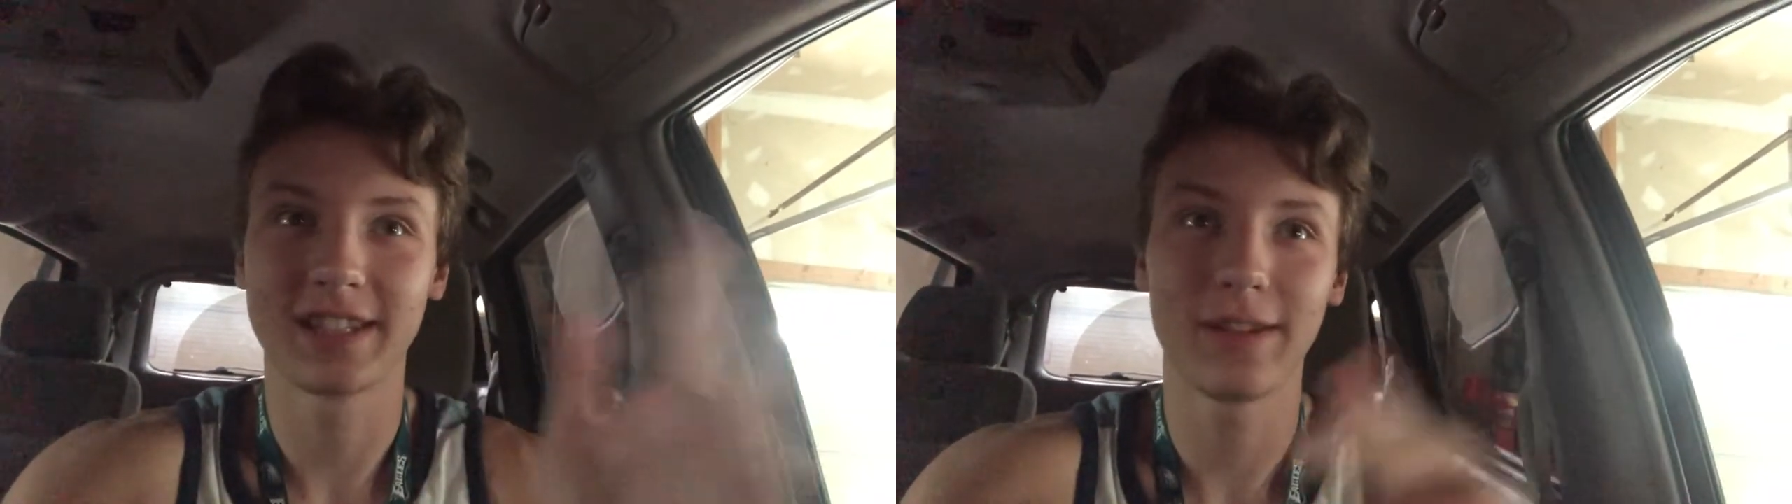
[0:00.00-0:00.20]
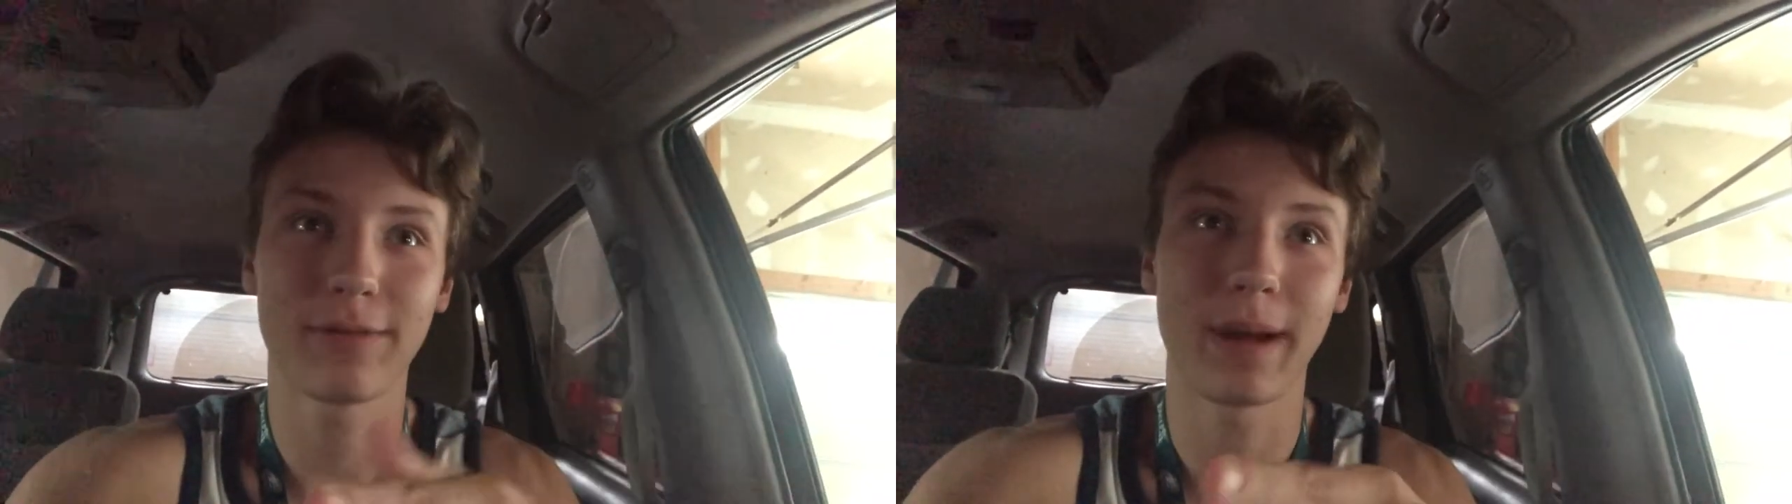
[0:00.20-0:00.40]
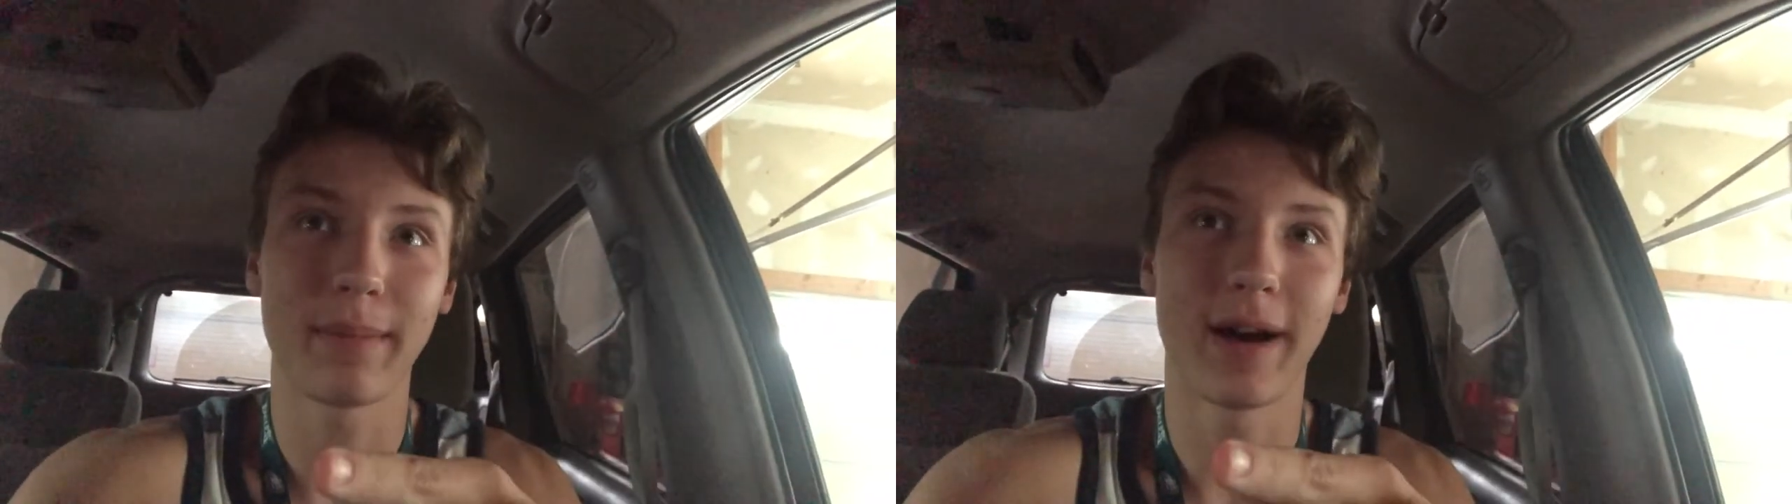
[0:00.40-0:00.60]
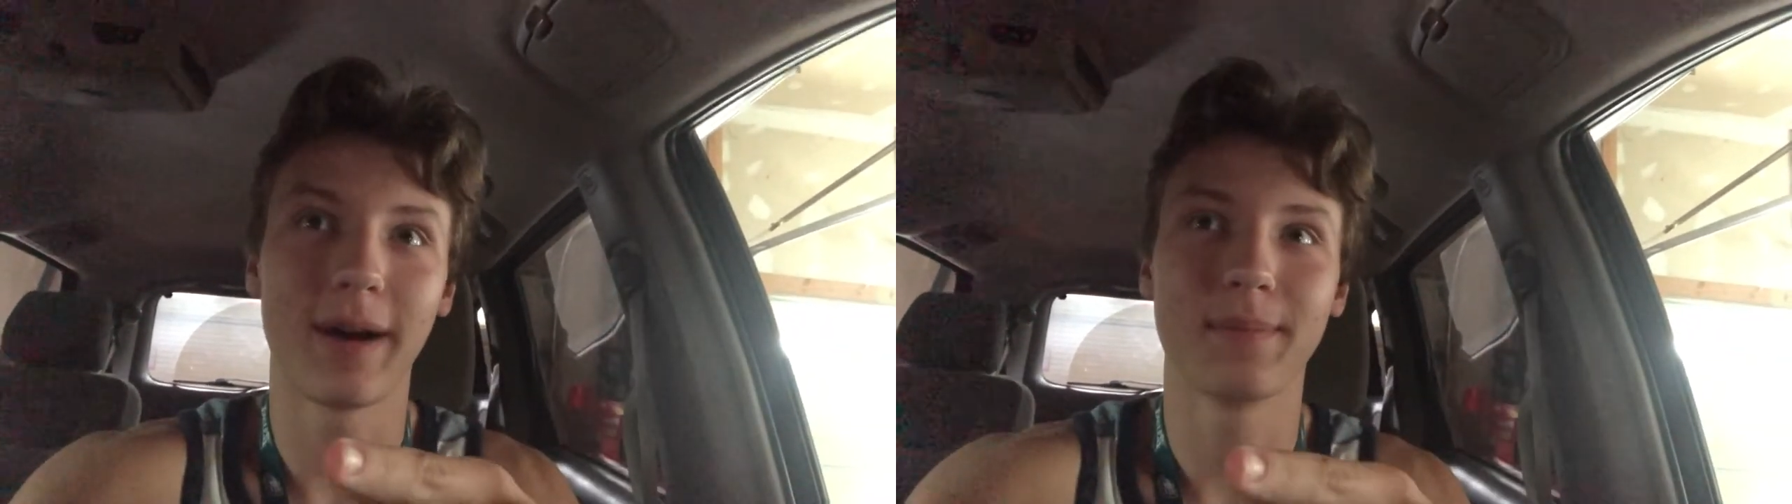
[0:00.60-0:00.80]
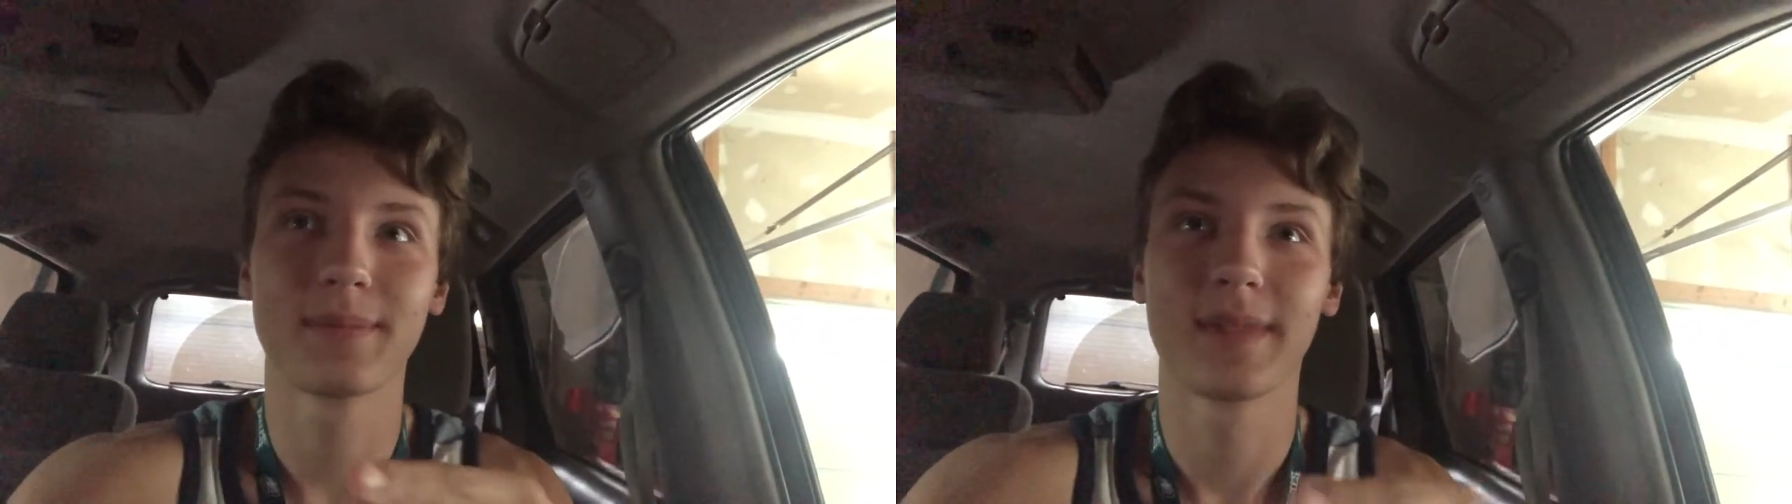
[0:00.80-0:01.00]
tea for my mom,